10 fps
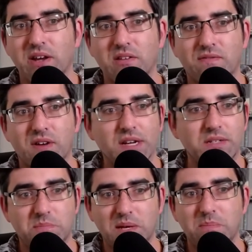You'll
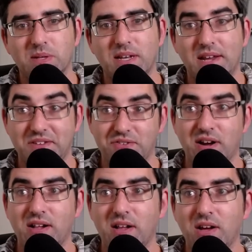find people in
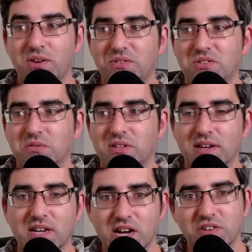Israel who don't
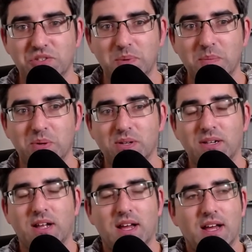like Irish people.